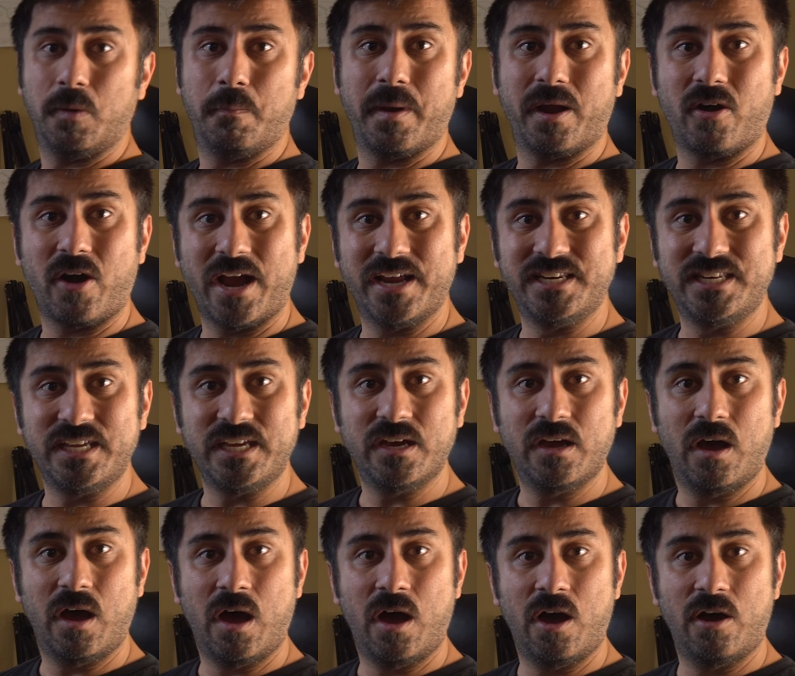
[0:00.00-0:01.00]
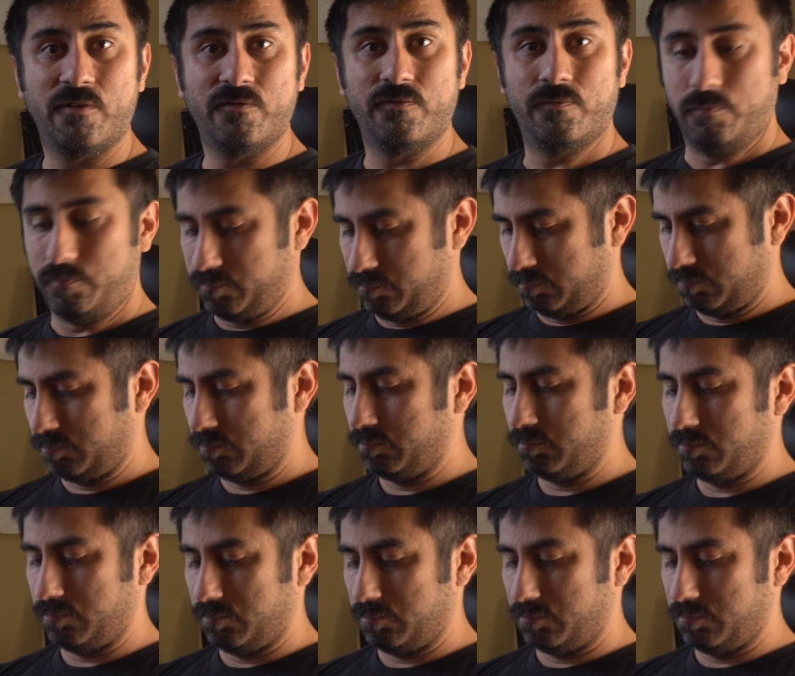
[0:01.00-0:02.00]
you a better idea of
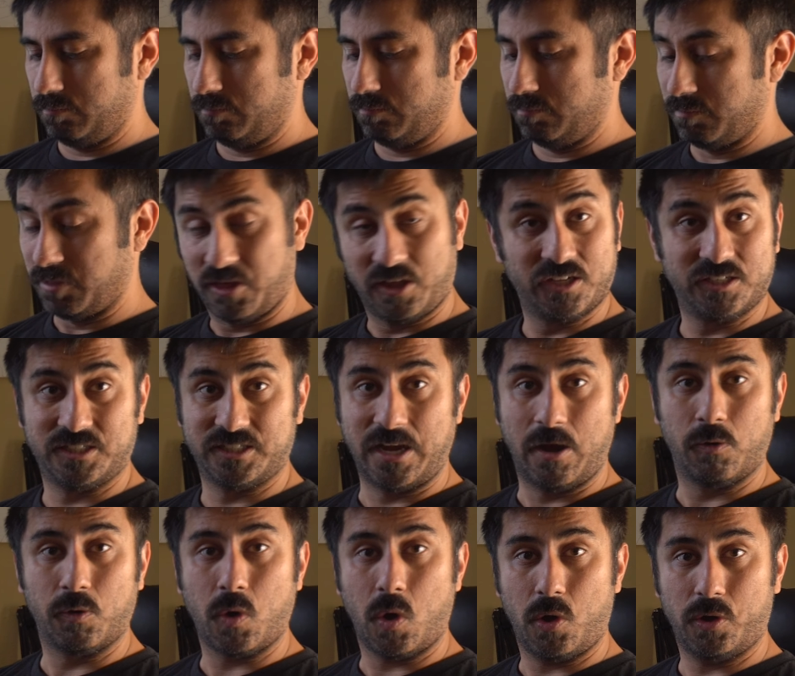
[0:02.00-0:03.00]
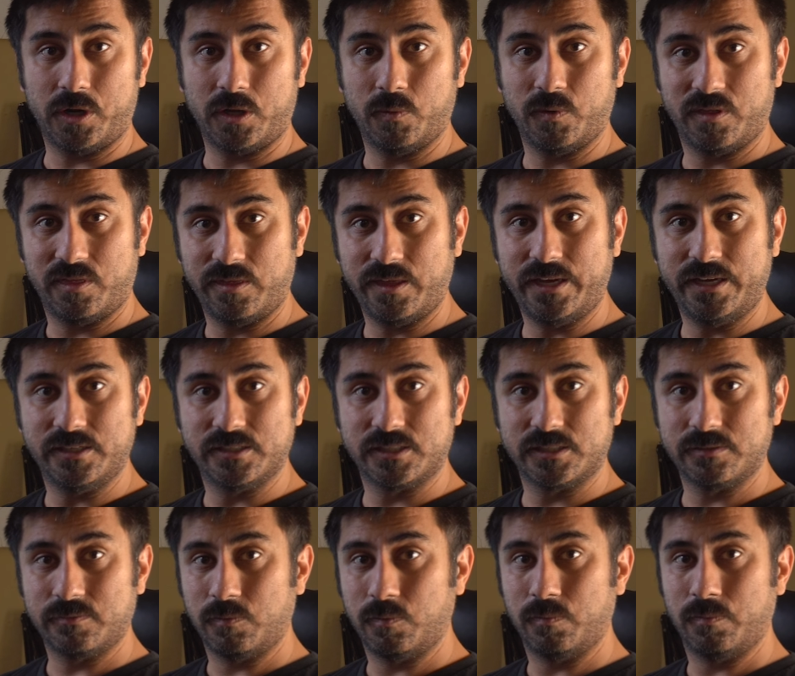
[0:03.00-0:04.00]
the sound quality with
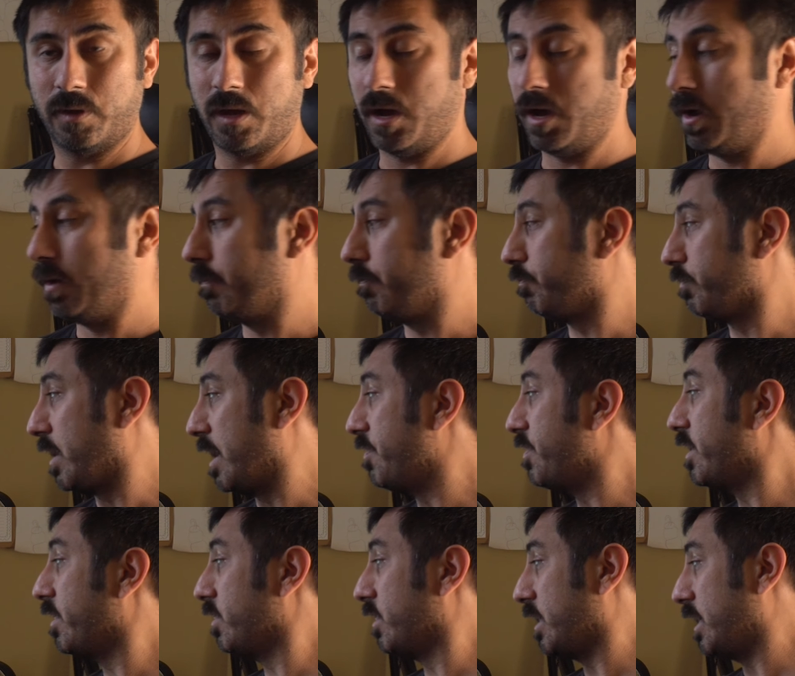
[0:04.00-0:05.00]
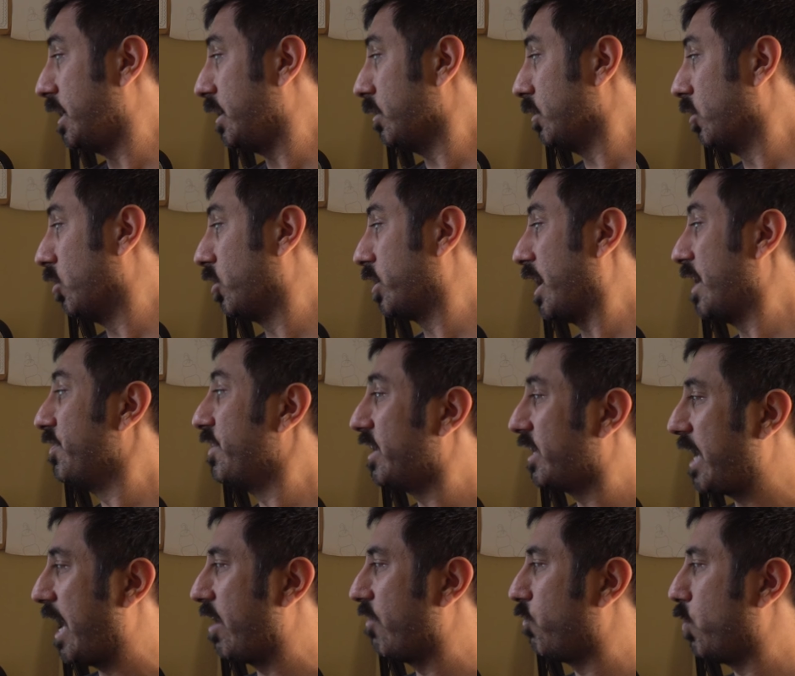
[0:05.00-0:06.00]
these um, and then the look and
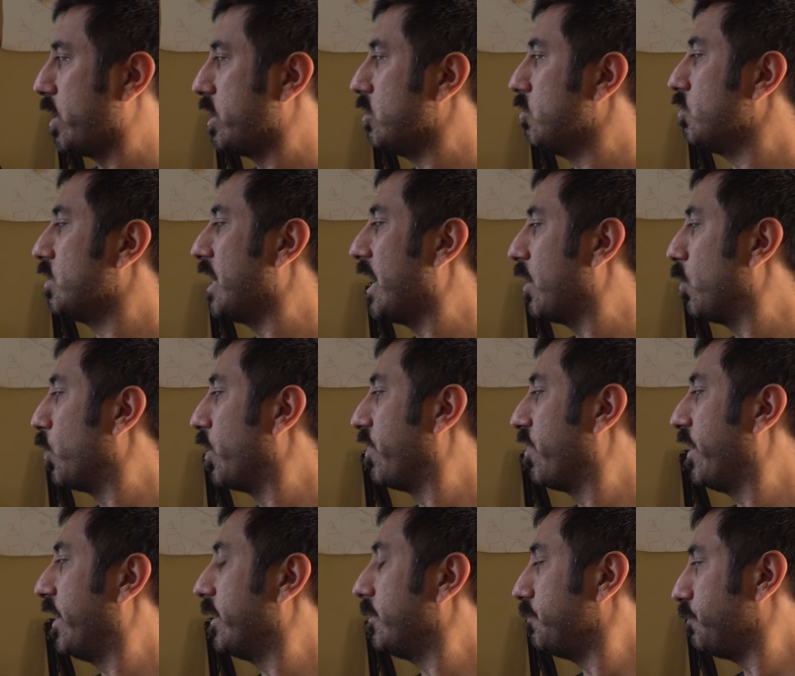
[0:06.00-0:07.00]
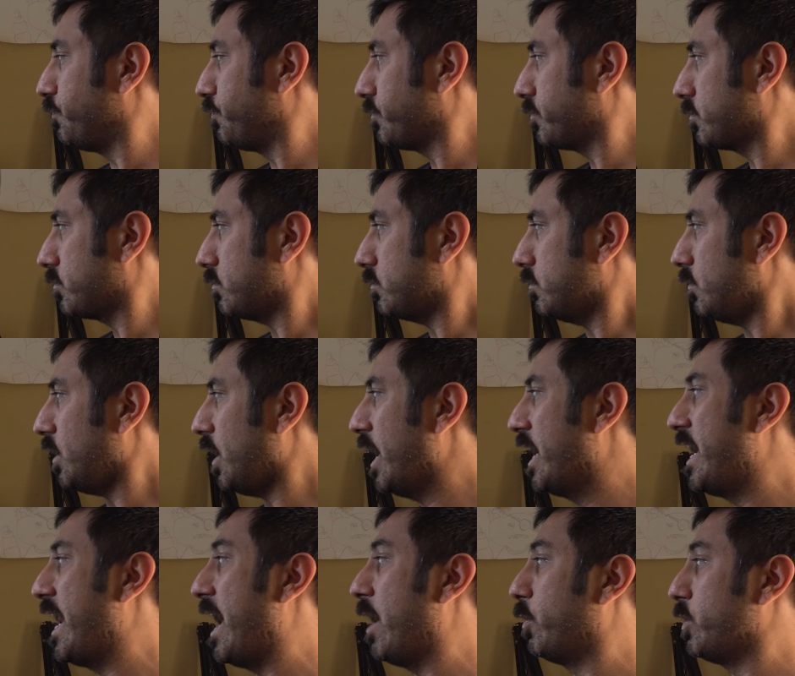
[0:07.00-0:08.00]
then kind of what you get with it
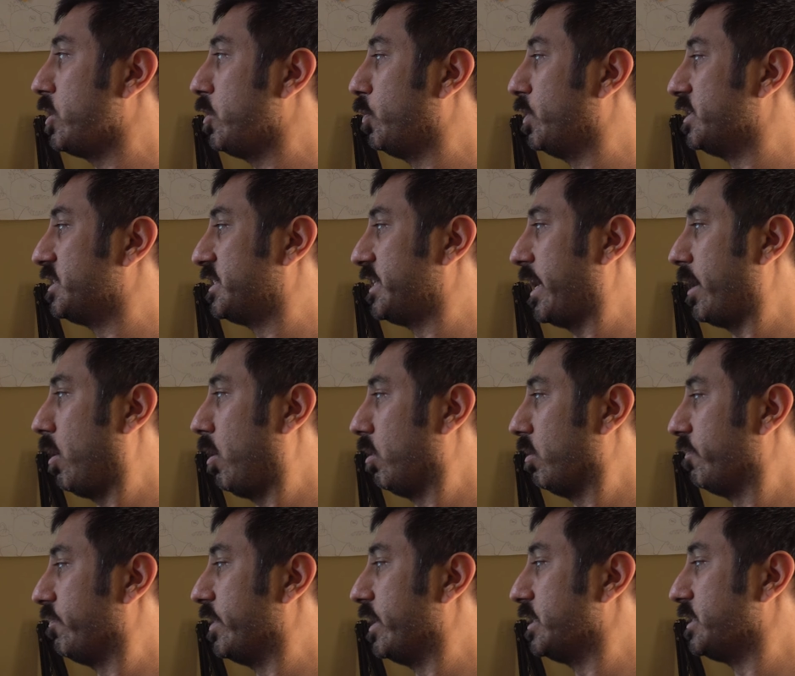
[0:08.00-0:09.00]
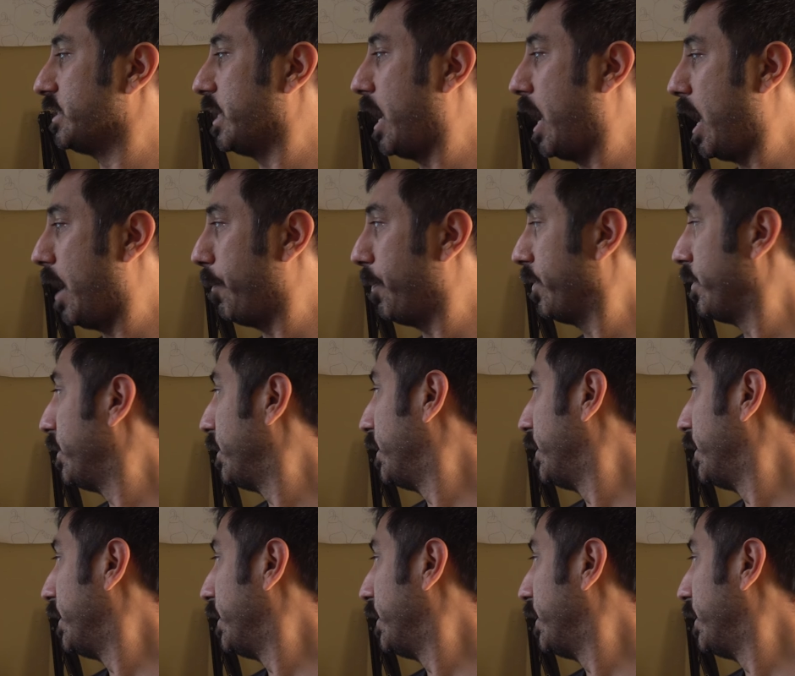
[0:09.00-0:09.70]
and how you would set all of this up.